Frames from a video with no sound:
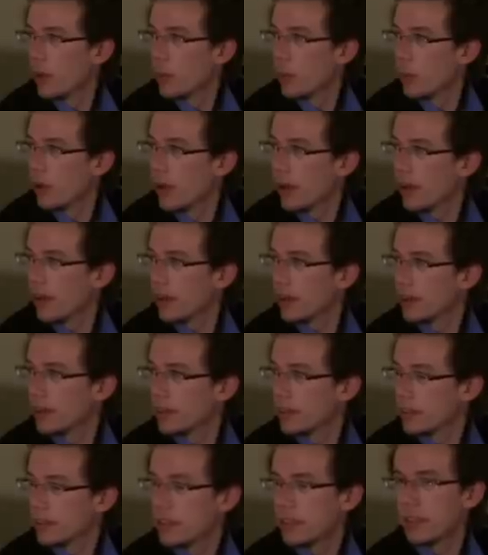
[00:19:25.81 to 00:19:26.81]
1,
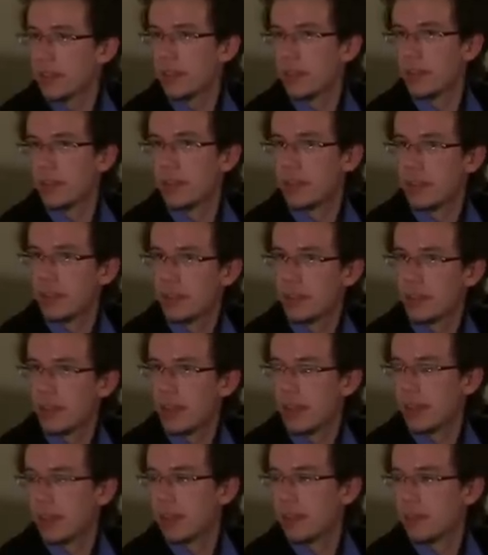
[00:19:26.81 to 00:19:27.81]
2,
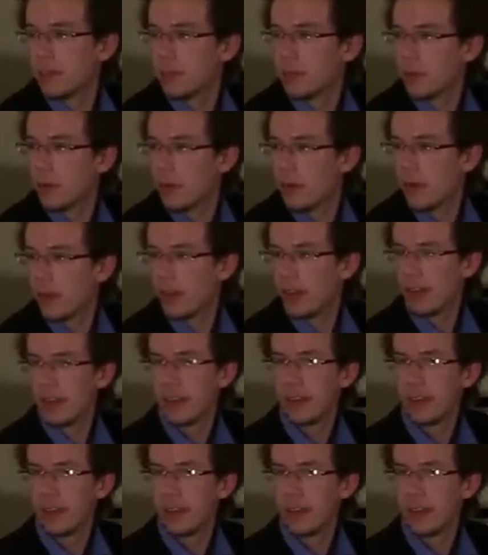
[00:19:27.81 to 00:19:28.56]
3, 4.